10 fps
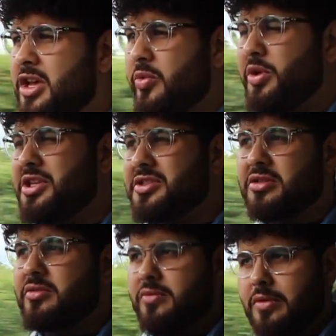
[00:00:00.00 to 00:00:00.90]
which is,
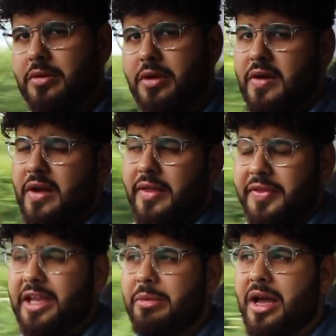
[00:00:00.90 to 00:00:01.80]

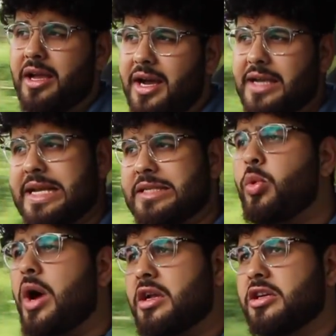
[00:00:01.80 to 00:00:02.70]
think about it guys, that's
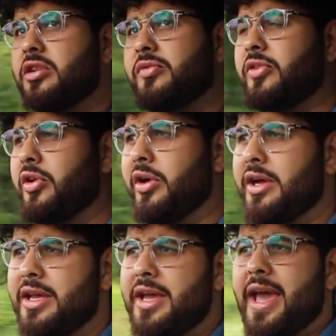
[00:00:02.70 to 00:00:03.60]
quite good. For
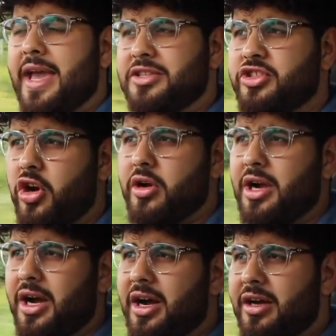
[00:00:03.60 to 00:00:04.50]
a stock
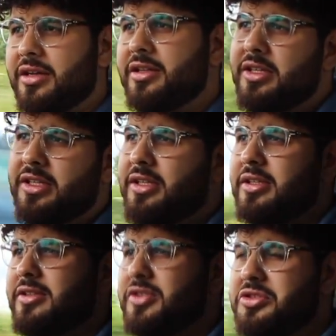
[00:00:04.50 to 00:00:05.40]
car,
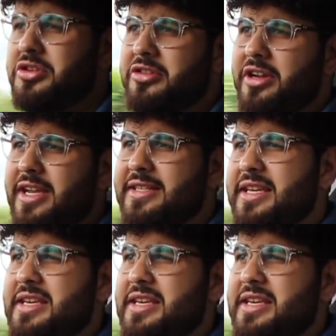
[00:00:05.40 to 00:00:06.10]
280